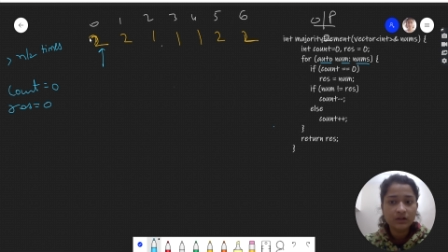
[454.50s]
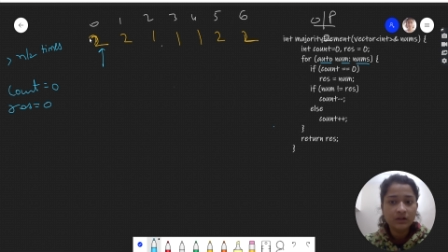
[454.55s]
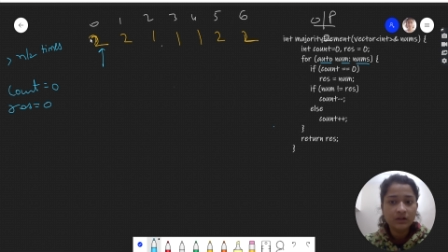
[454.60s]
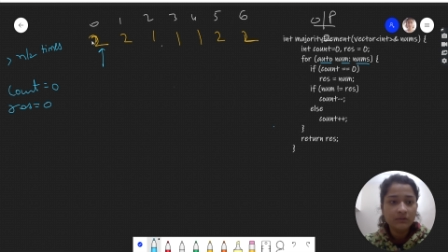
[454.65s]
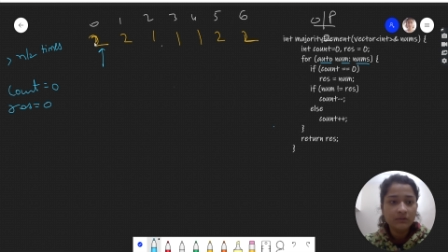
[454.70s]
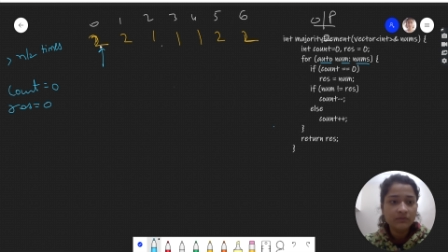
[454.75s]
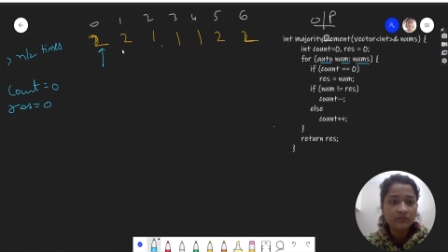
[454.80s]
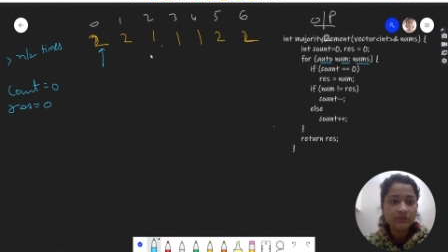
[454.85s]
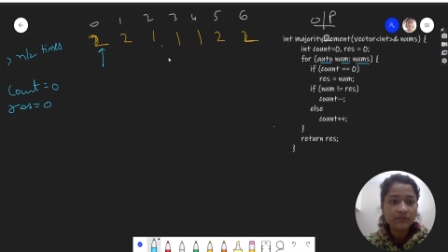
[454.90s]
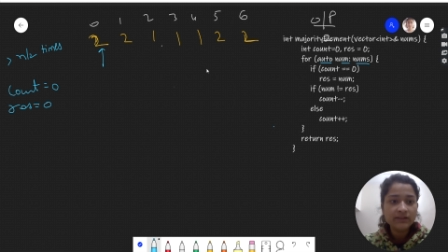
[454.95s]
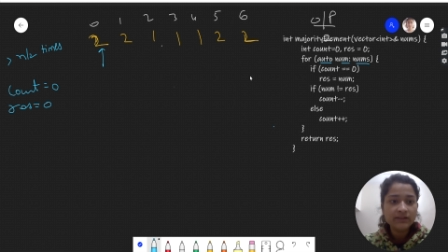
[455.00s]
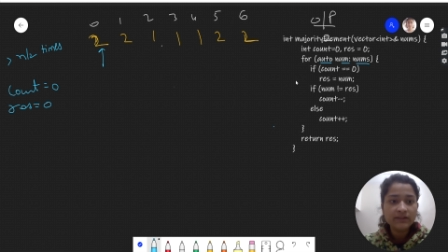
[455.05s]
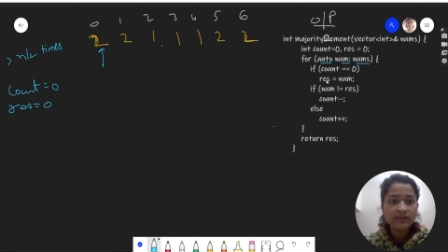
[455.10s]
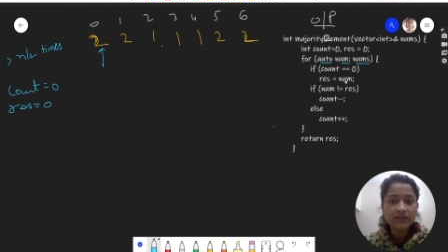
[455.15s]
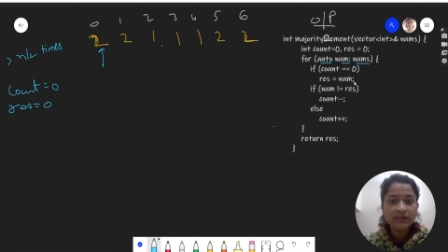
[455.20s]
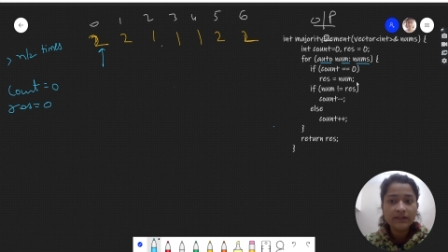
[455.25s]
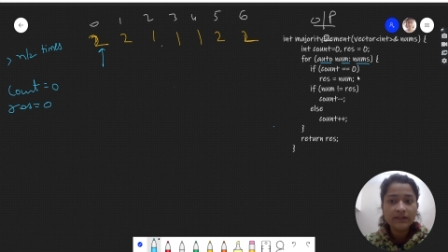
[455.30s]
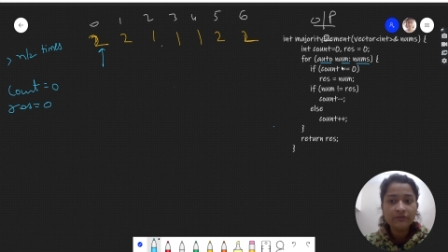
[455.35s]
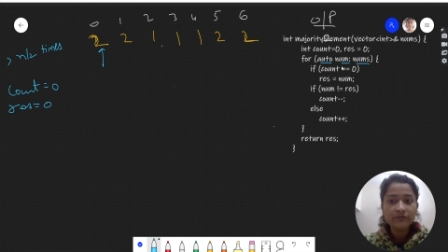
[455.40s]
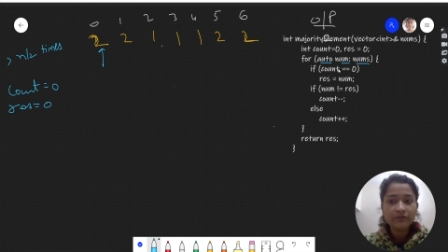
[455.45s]
We will
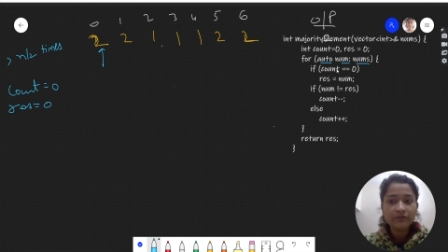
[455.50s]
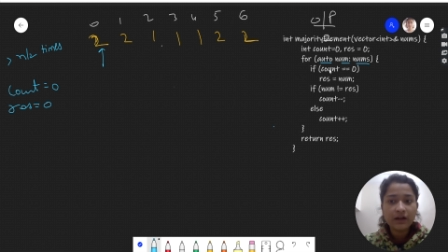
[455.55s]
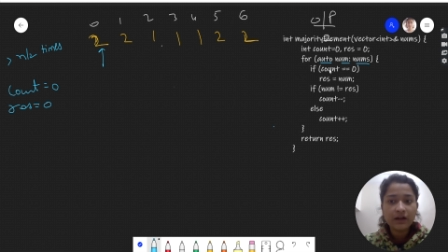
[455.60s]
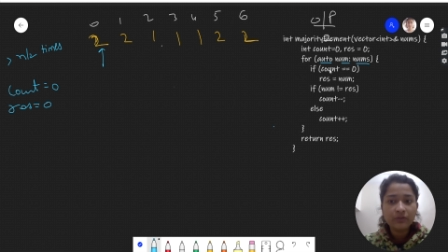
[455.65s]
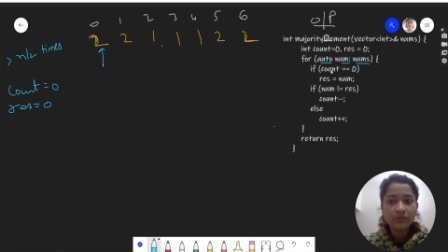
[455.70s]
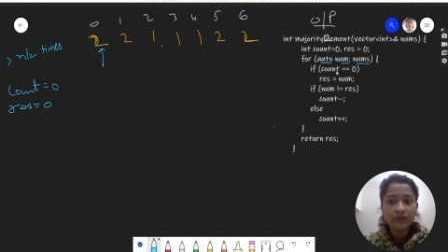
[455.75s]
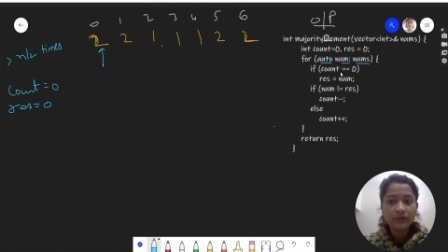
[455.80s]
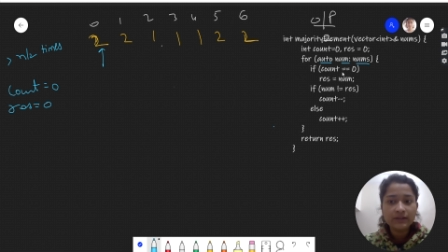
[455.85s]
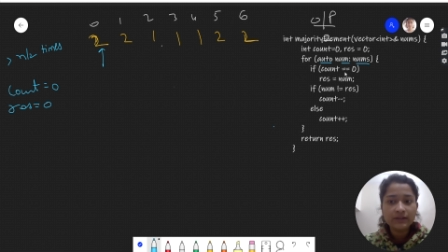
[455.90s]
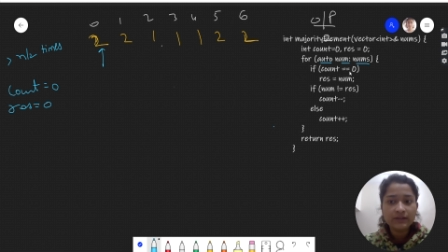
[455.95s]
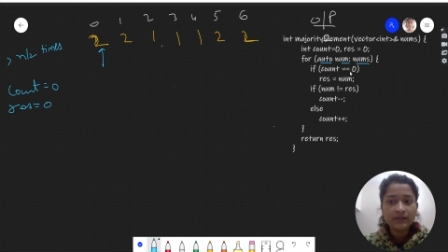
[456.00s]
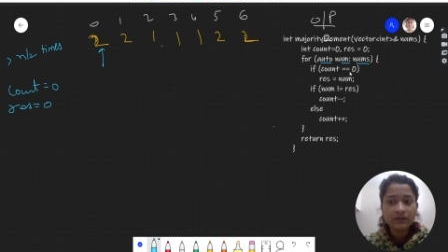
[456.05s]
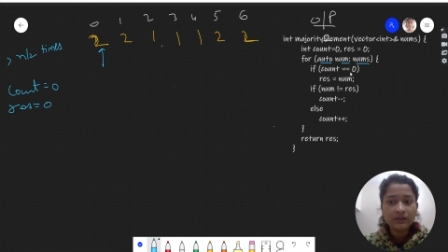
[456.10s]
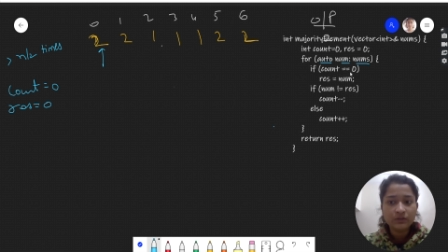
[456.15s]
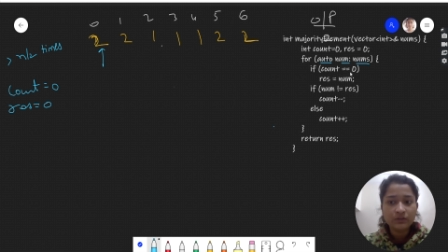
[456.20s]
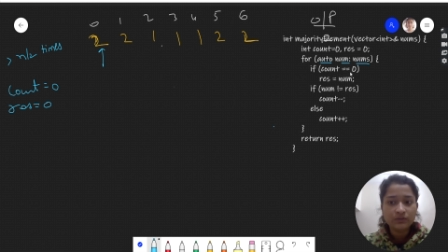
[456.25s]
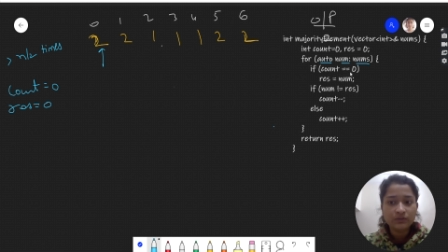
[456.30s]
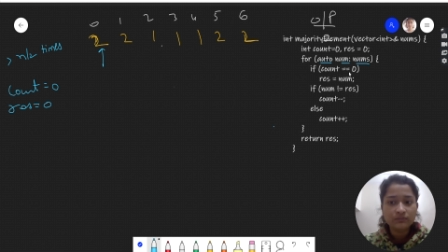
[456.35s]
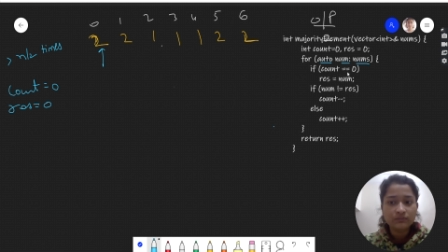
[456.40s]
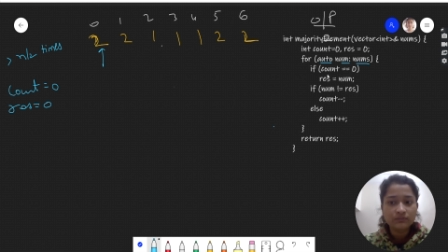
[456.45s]
see if count is
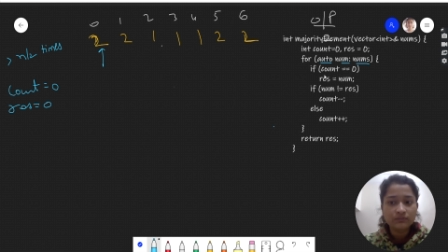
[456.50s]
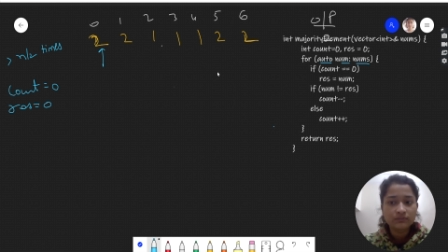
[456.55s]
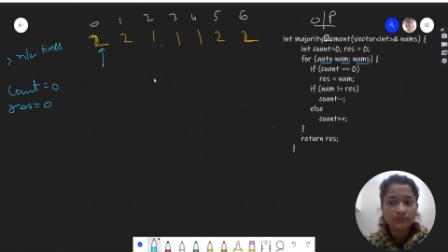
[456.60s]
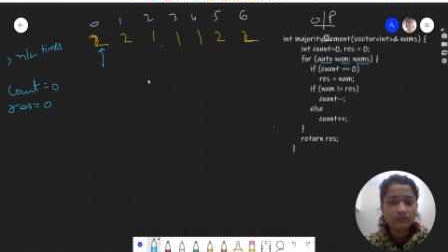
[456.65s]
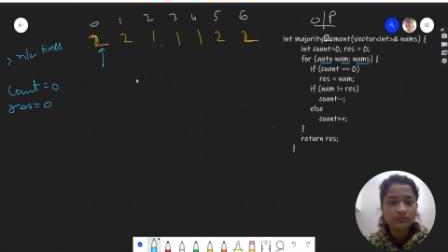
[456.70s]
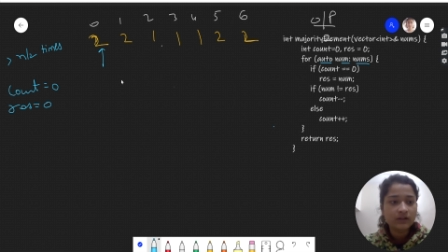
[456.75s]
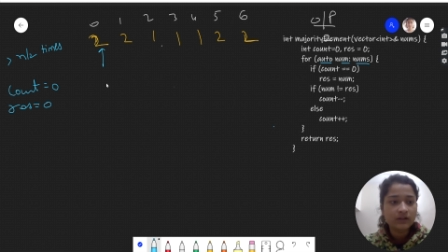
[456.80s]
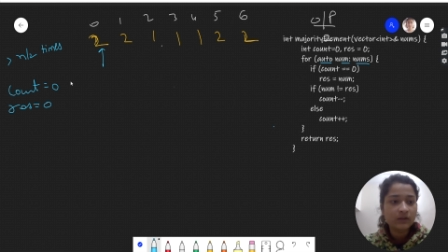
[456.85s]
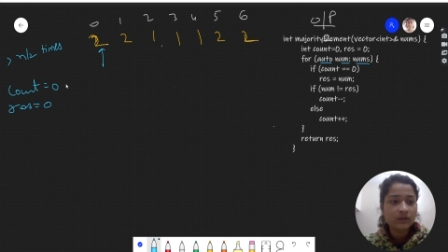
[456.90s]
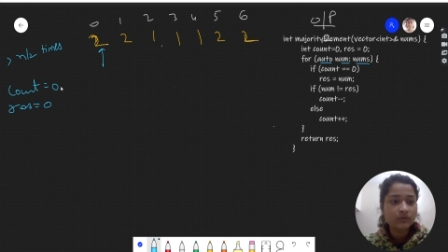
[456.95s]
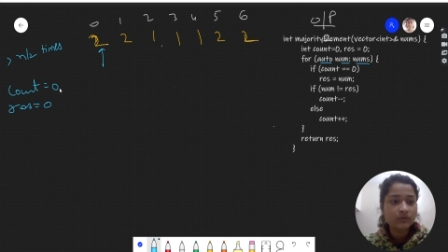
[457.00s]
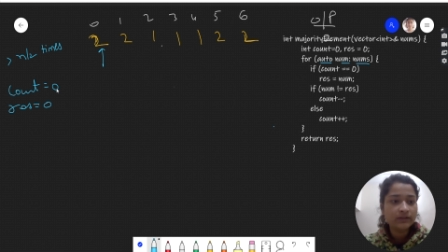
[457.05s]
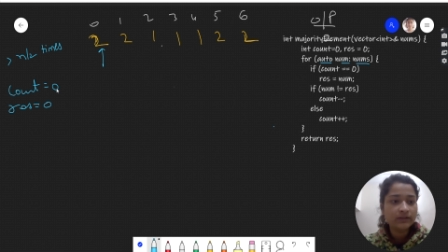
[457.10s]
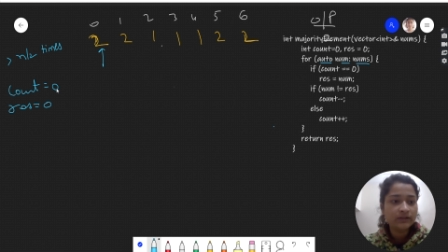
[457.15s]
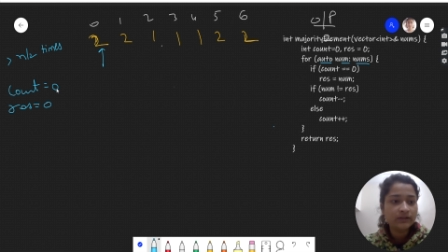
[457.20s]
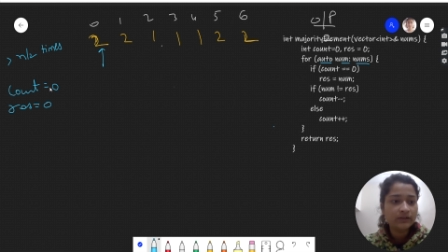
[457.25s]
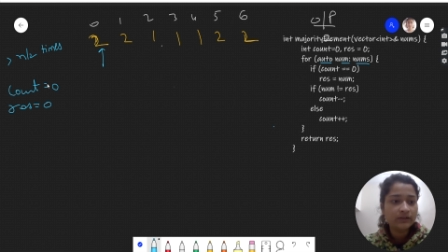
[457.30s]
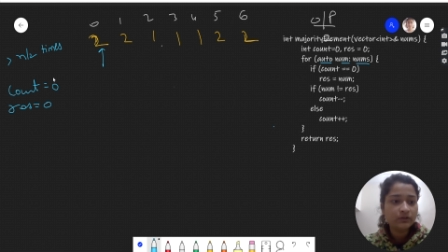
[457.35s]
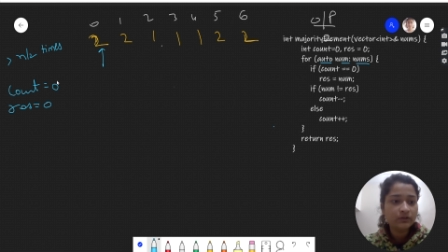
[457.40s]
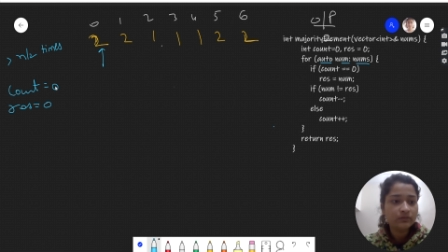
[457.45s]
0. Count is
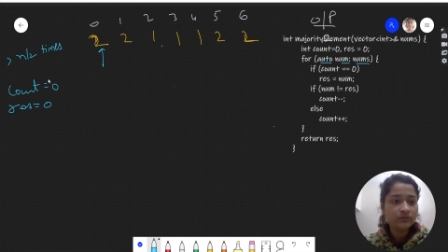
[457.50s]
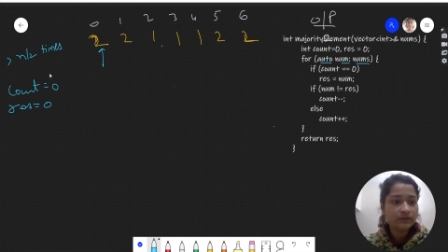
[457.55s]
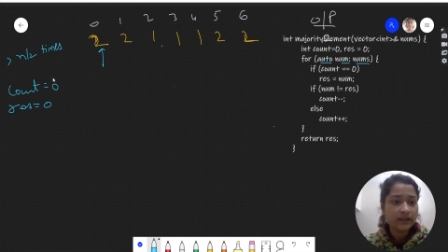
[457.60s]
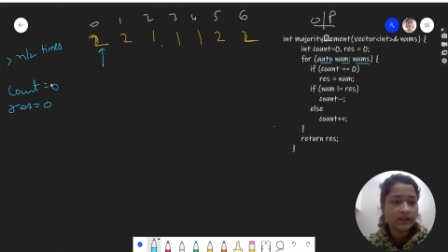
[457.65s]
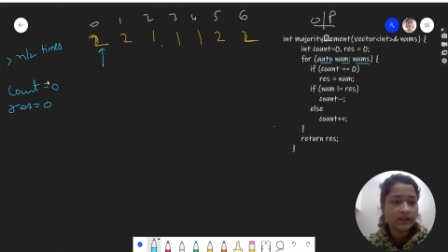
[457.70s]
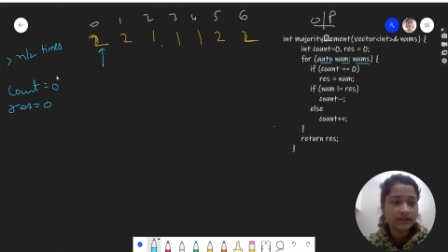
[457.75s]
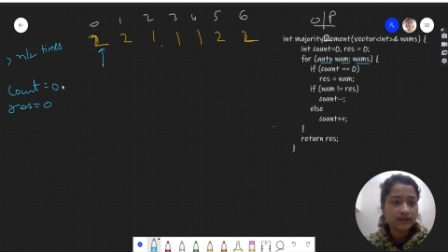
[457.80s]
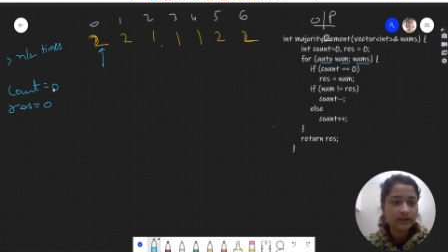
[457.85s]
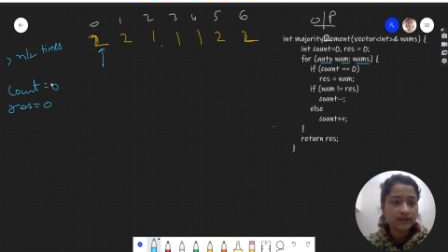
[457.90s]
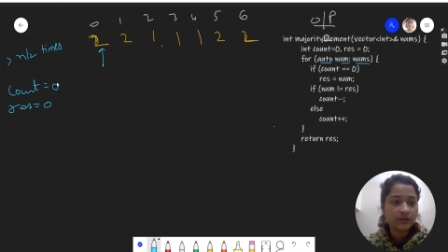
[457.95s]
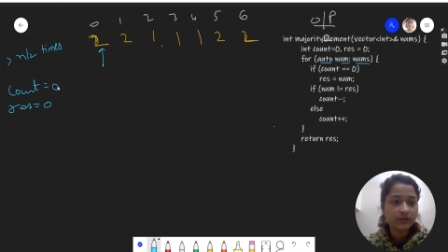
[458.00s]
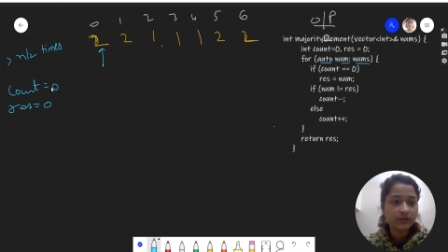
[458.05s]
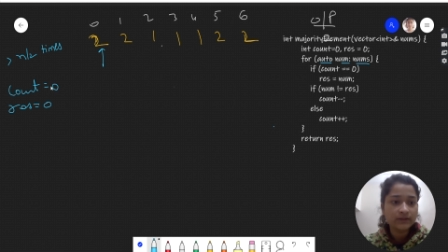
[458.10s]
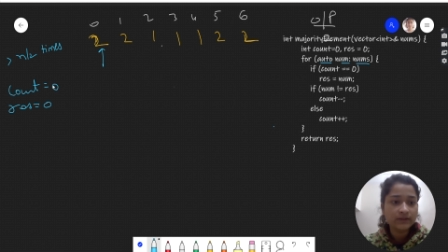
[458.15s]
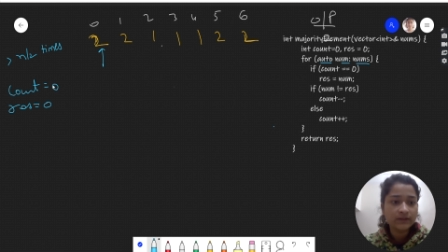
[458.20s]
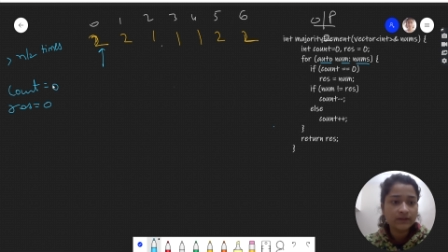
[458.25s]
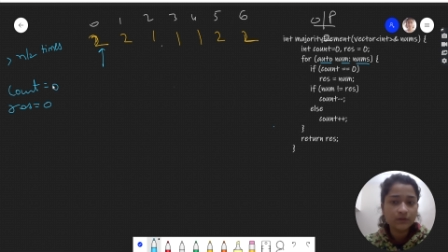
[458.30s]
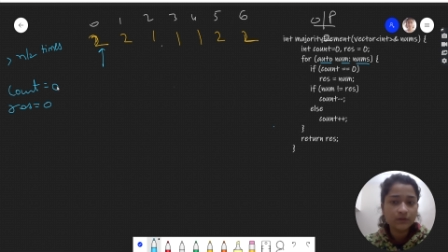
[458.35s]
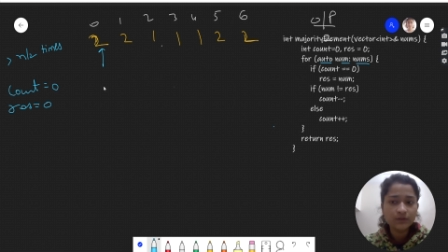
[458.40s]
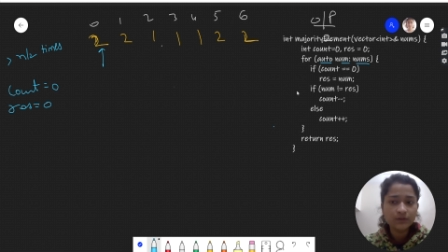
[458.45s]
0, yes, count is
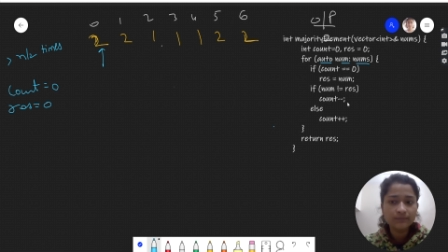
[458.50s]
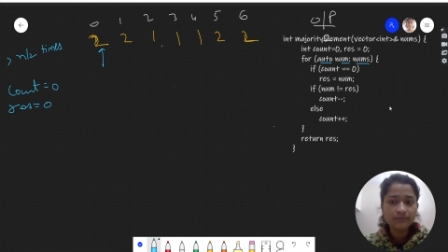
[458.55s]
0.